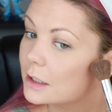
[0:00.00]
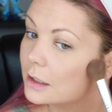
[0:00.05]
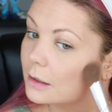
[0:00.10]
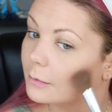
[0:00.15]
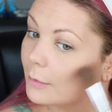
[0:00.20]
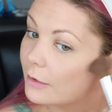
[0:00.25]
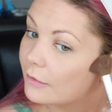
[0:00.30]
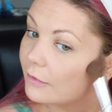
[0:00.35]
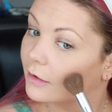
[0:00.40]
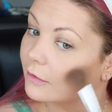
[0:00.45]

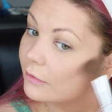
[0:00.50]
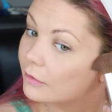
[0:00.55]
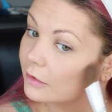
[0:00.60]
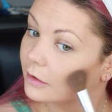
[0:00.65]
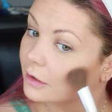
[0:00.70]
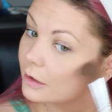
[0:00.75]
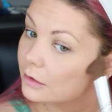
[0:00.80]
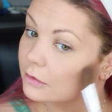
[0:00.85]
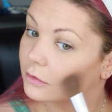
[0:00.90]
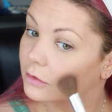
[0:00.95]
like my
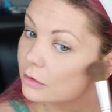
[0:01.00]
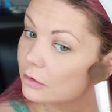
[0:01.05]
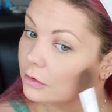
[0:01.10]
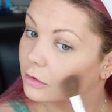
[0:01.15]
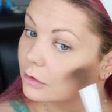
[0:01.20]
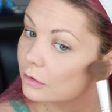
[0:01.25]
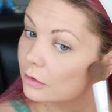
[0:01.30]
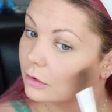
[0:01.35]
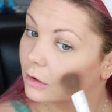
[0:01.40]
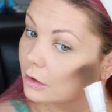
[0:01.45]
favourite thing to
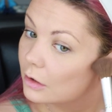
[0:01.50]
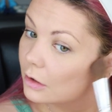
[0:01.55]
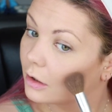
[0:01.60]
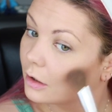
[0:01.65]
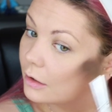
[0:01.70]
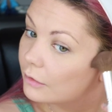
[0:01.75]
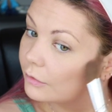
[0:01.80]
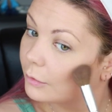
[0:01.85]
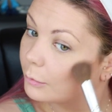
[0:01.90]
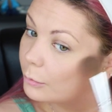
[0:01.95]
do.
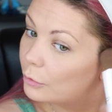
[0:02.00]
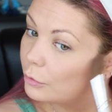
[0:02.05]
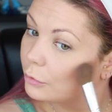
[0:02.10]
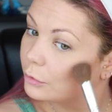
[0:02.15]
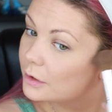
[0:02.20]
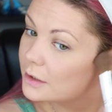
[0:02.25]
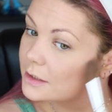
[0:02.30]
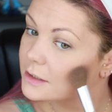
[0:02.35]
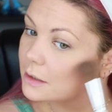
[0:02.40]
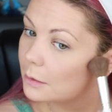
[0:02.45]
If I'm going to